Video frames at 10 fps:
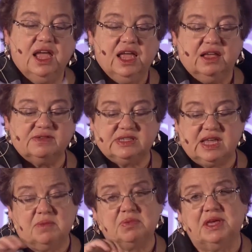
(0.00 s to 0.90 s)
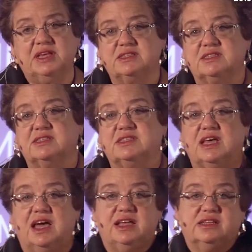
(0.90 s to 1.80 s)
If sampling is the
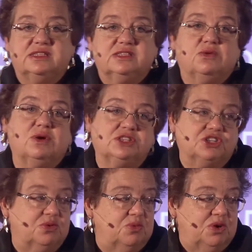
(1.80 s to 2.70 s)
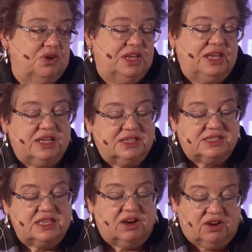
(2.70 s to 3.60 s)
science, question wording is
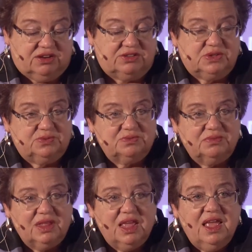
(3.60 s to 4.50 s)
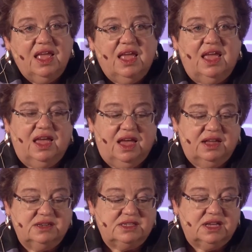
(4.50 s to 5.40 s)
the art.
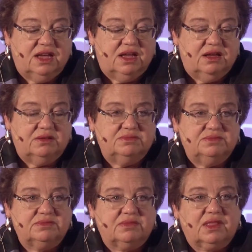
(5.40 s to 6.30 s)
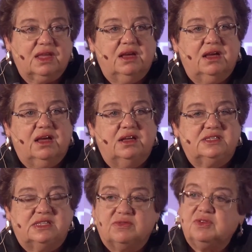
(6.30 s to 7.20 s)
And um,
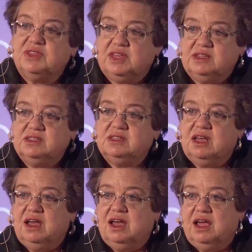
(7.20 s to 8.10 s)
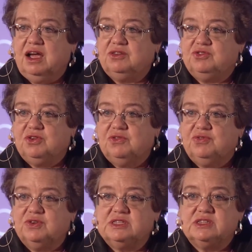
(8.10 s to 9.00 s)
several things uh, are true.
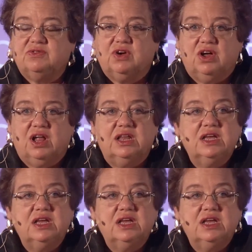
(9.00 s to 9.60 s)
First of all,